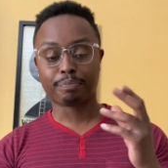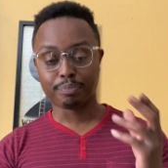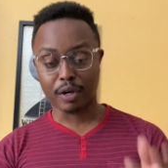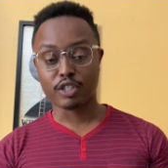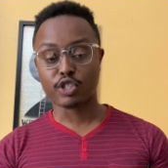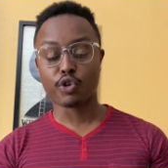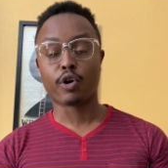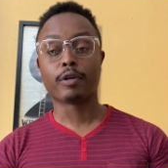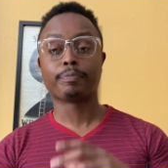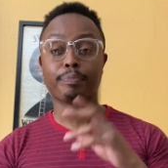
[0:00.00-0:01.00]
Martin
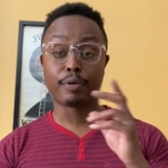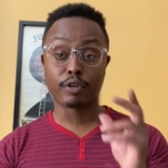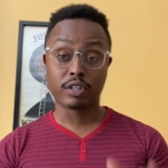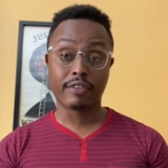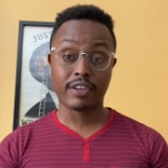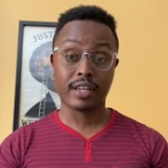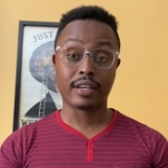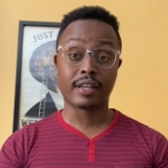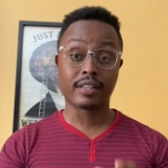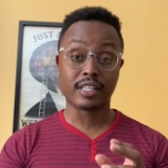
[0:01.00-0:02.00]
Short, both live in
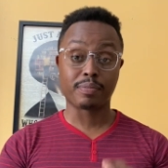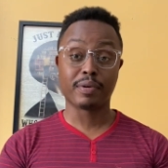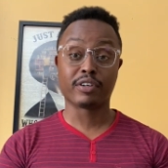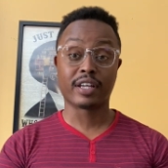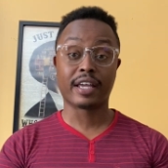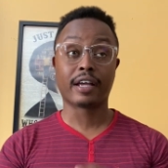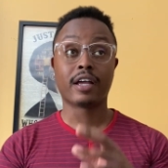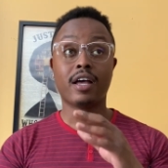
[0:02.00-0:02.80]
this building.